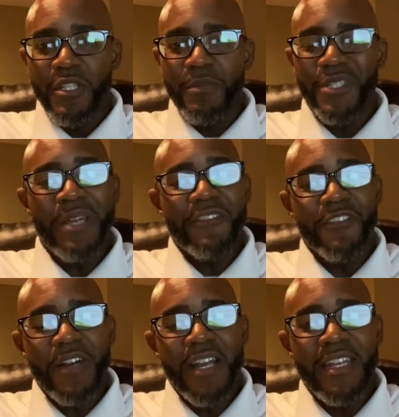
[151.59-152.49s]
but you have to
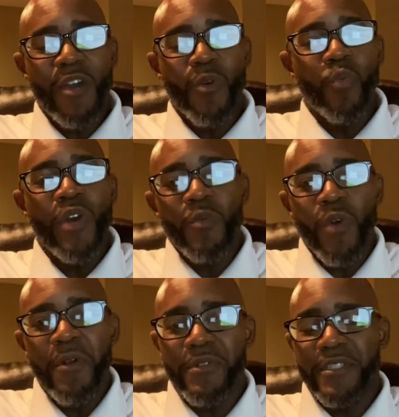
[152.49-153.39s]
find out what
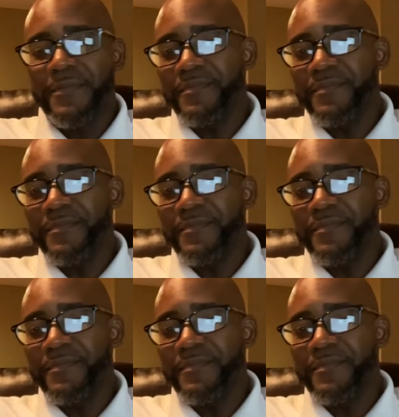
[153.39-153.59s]
worked.